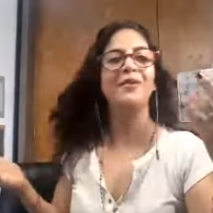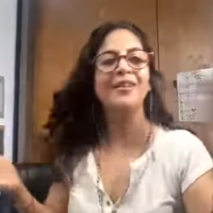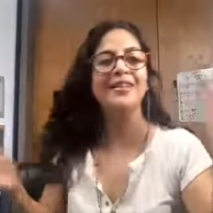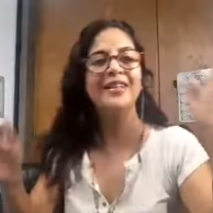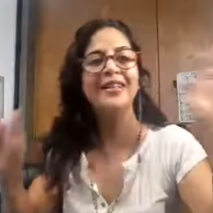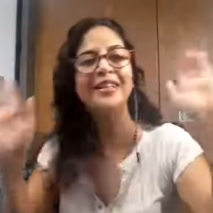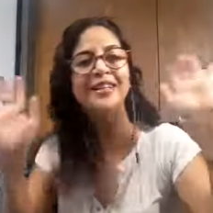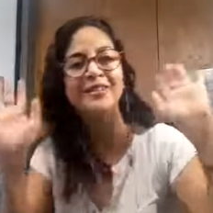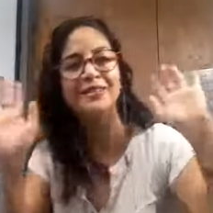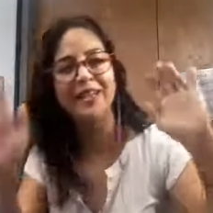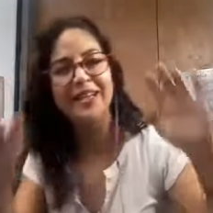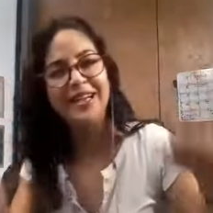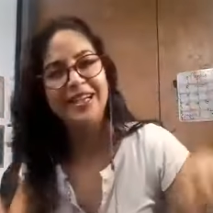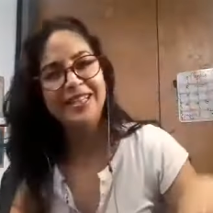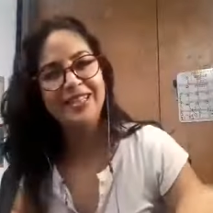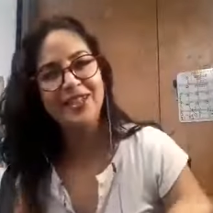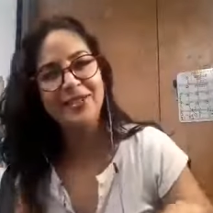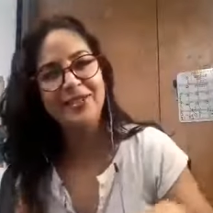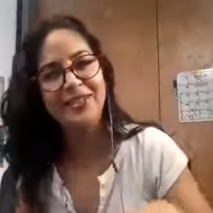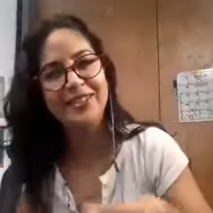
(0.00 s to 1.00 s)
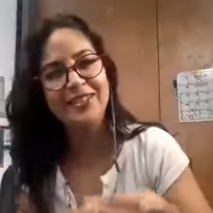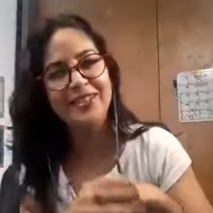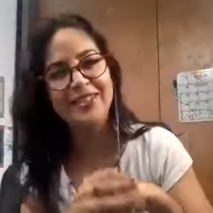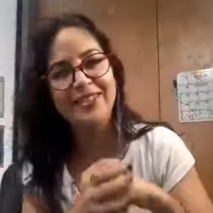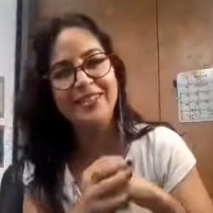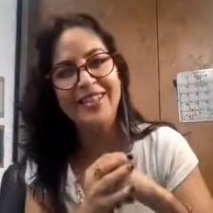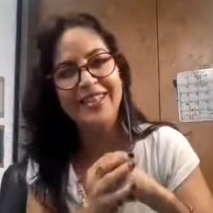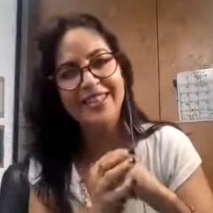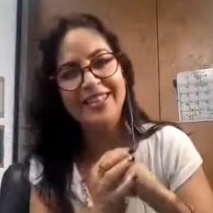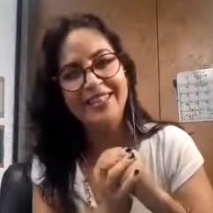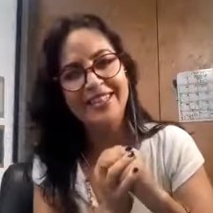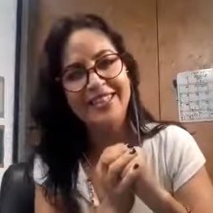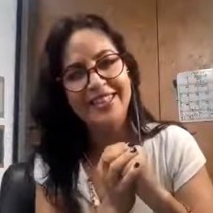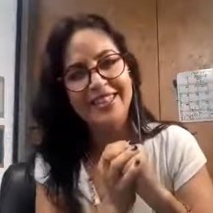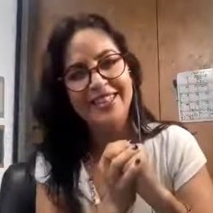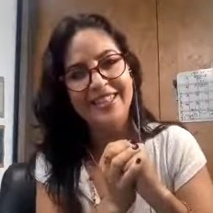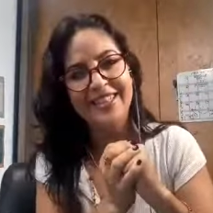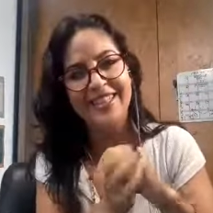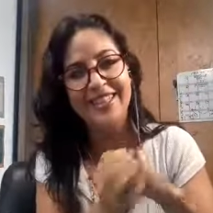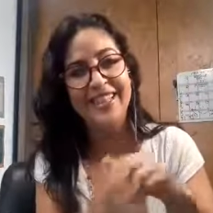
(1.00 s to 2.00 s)
Well, anyway, I show it to you
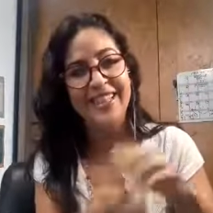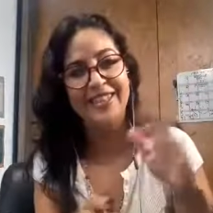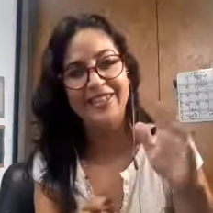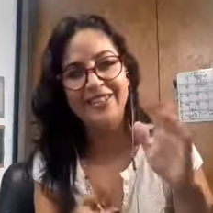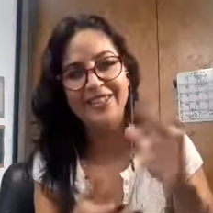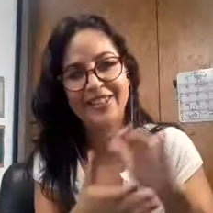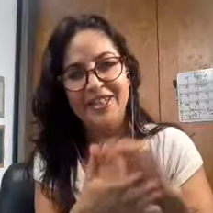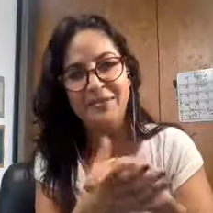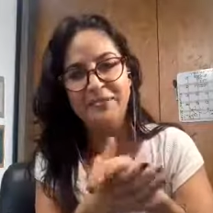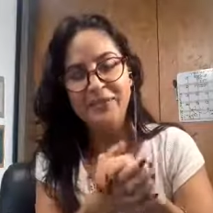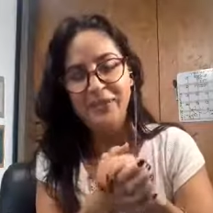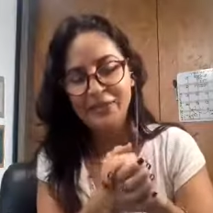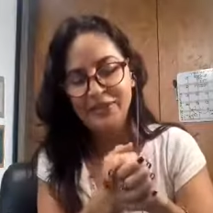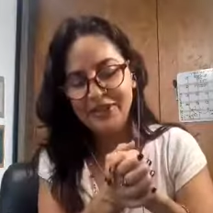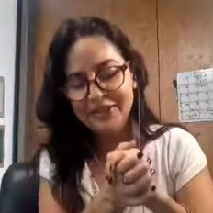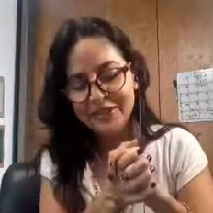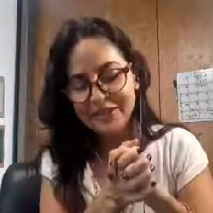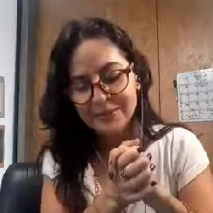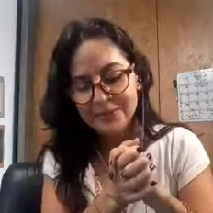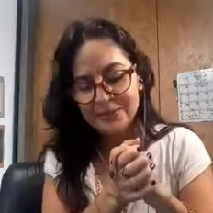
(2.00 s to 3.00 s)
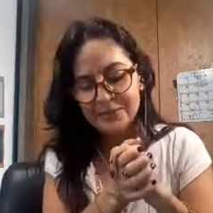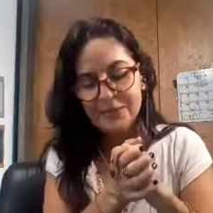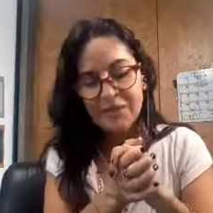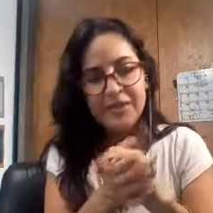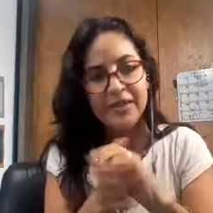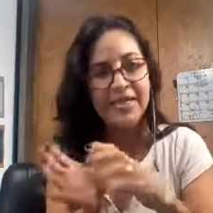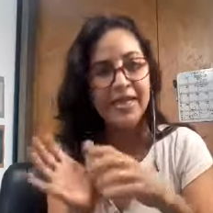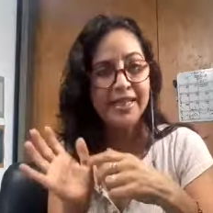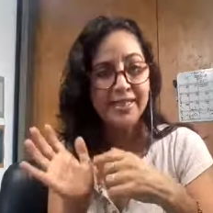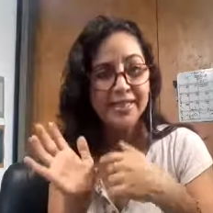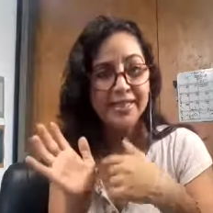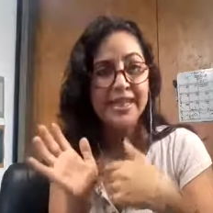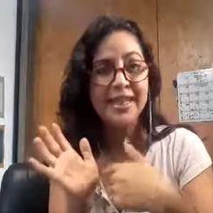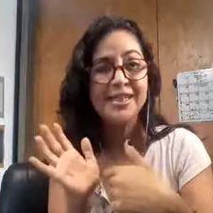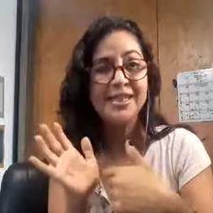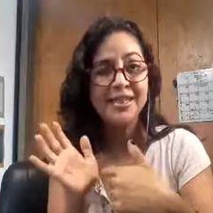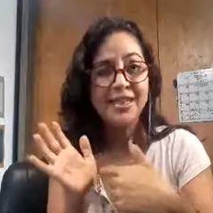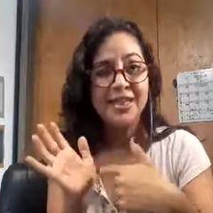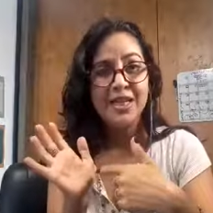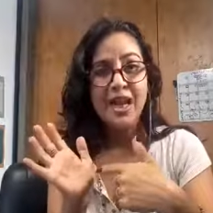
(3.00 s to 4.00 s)
later in a post that
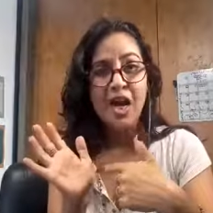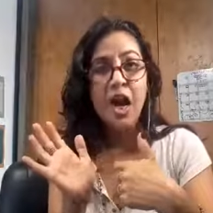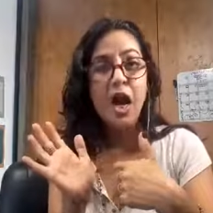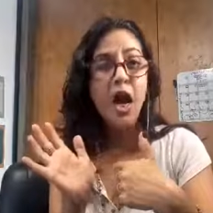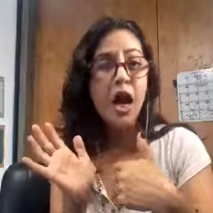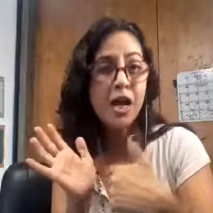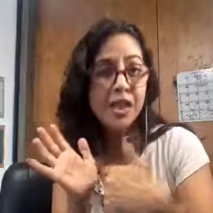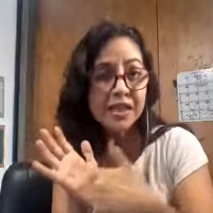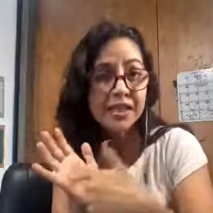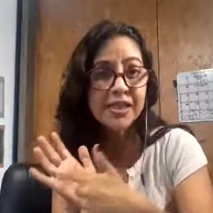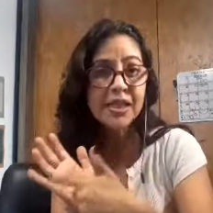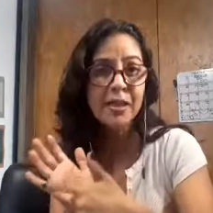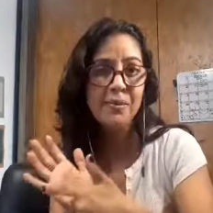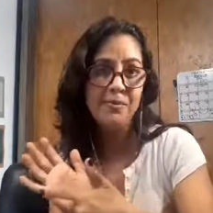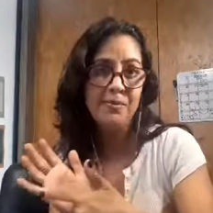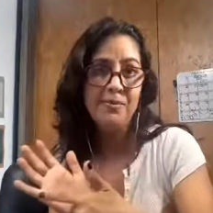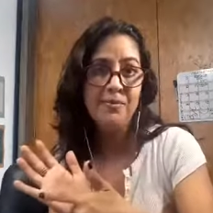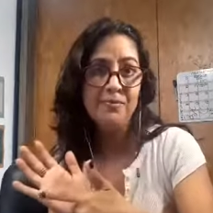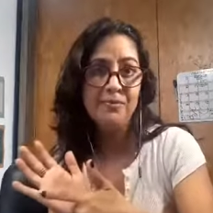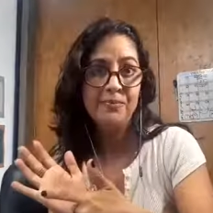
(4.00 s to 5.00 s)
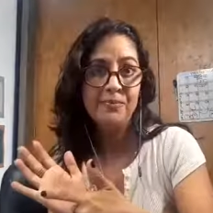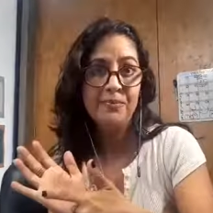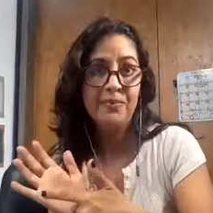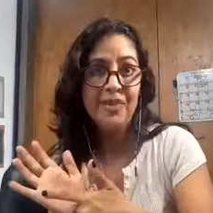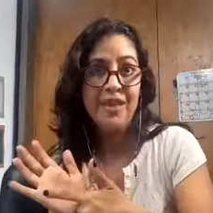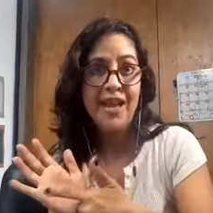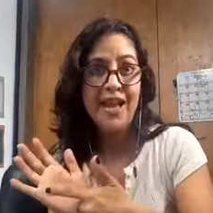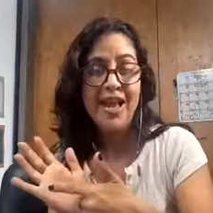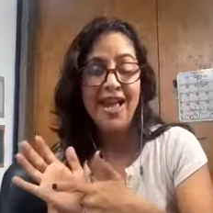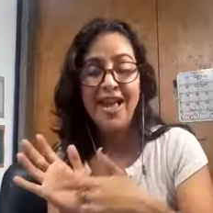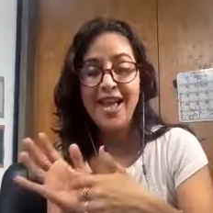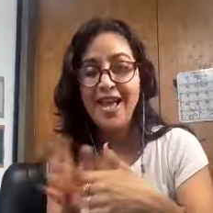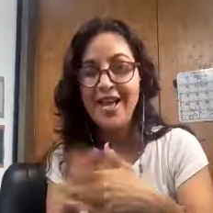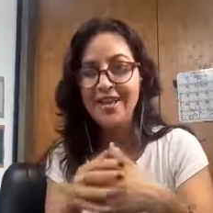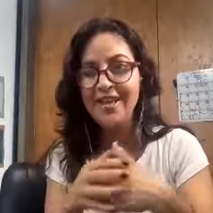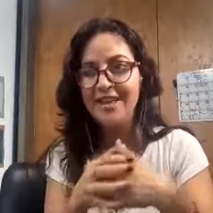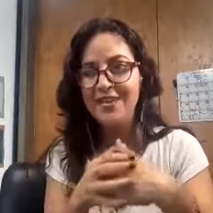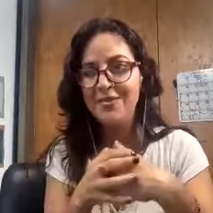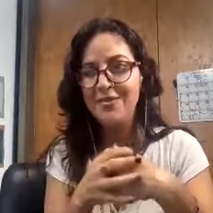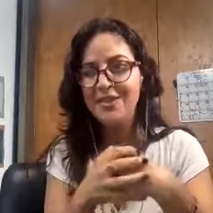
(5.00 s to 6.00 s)
says, awesome
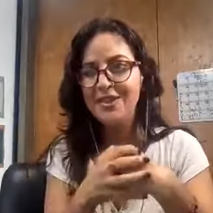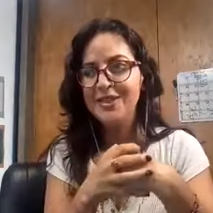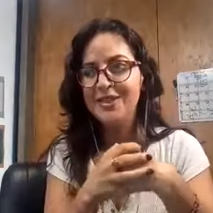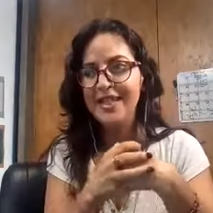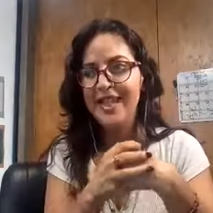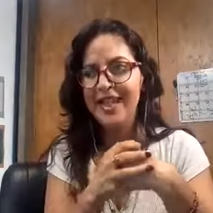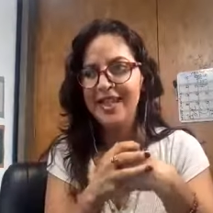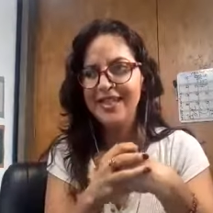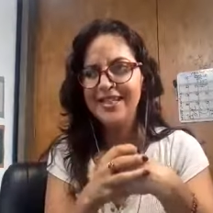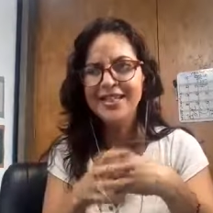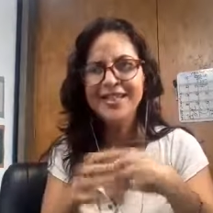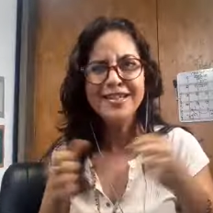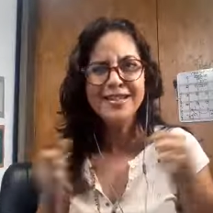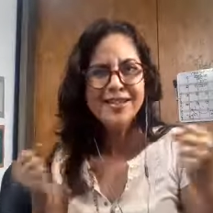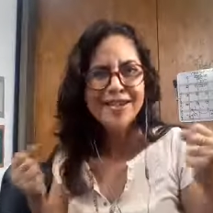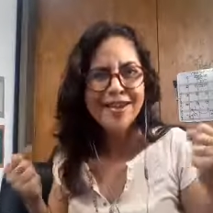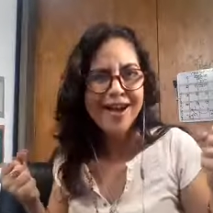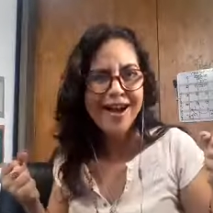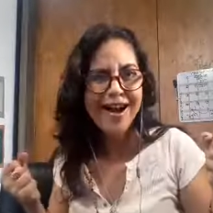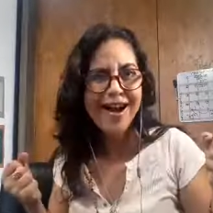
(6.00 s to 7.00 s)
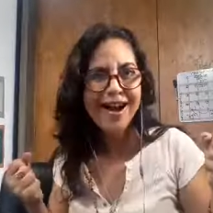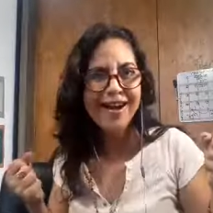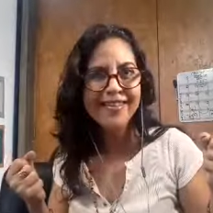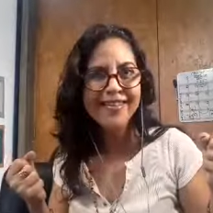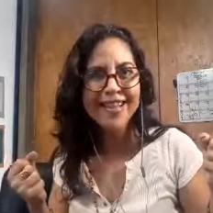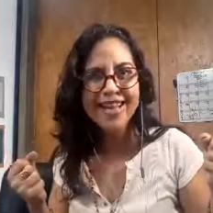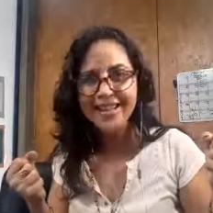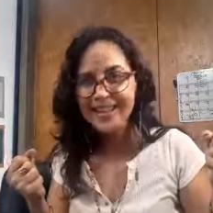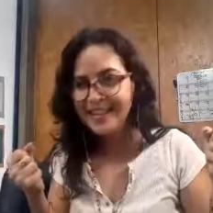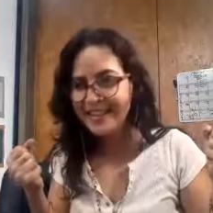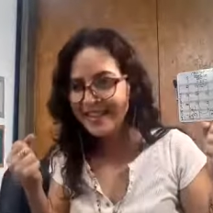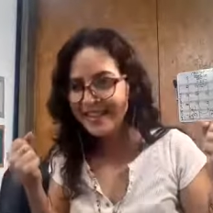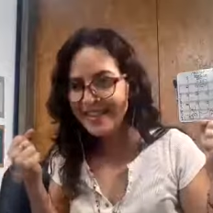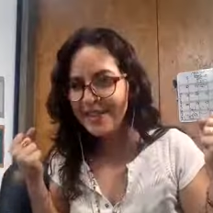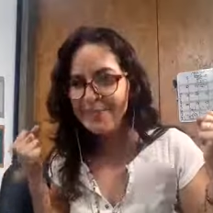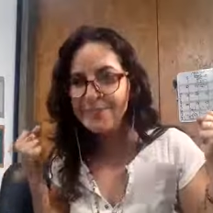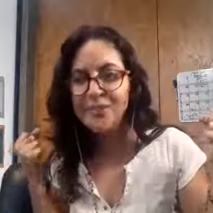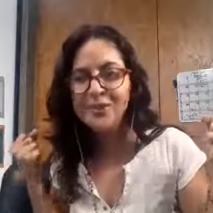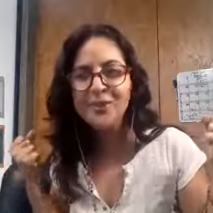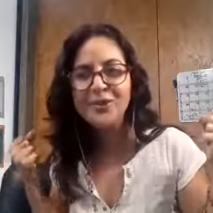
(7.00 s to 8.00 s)
and I was like, yeah, that's
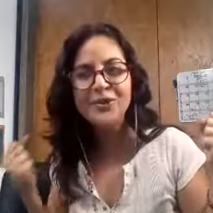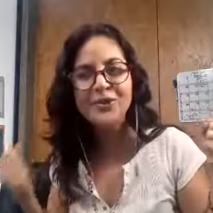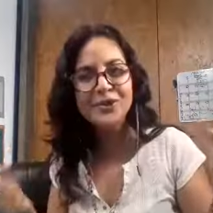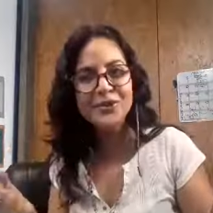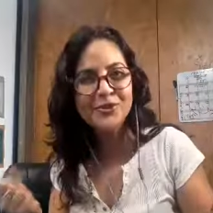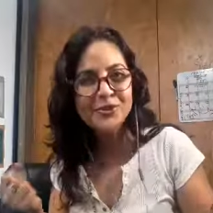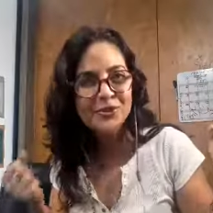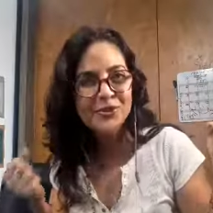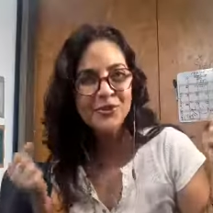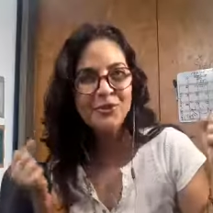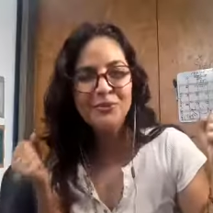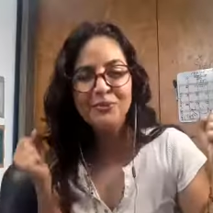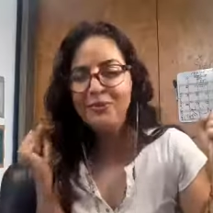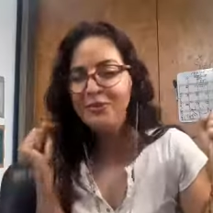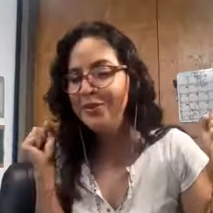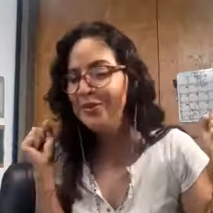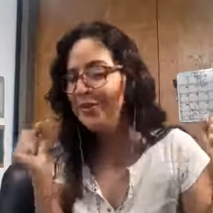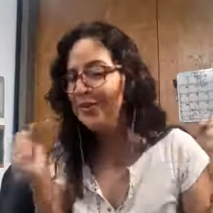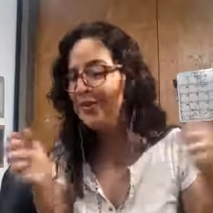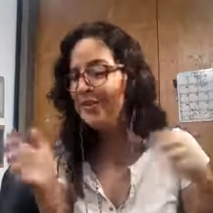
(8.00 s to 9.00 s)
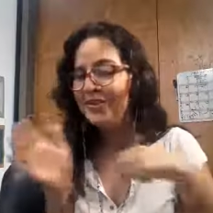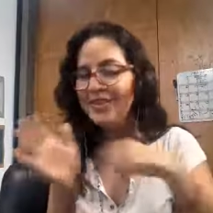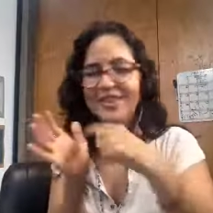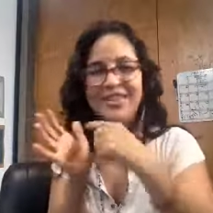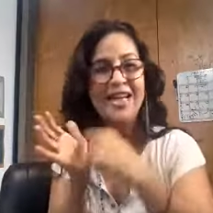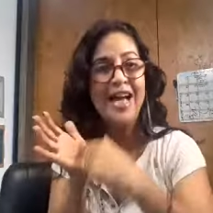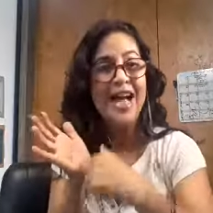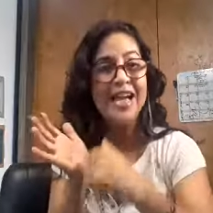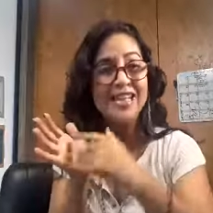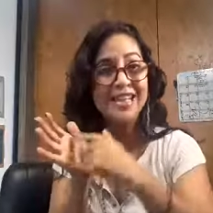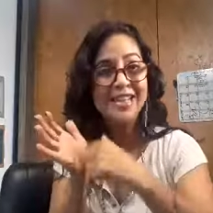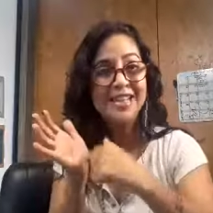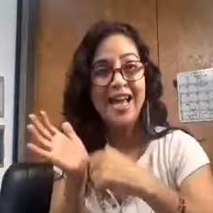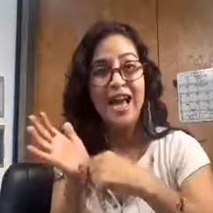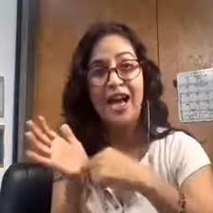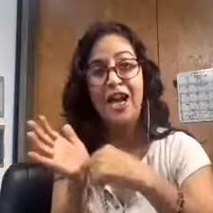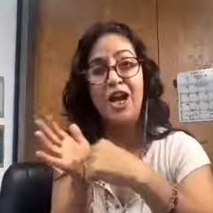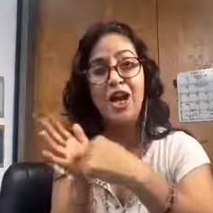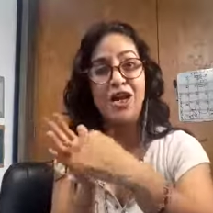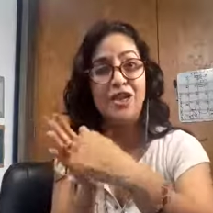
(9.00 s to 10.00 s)
a beautiful, beautiful it's
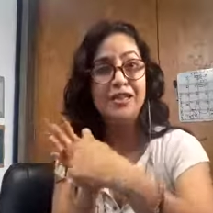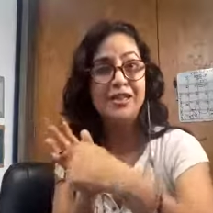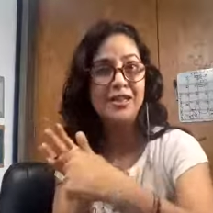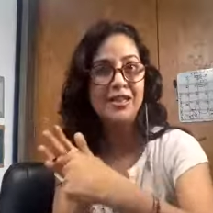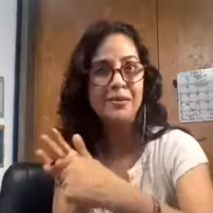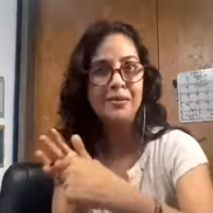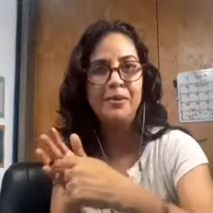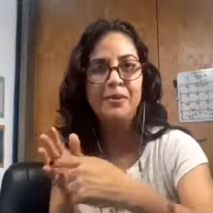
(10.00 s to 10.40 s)
hashtag awesome.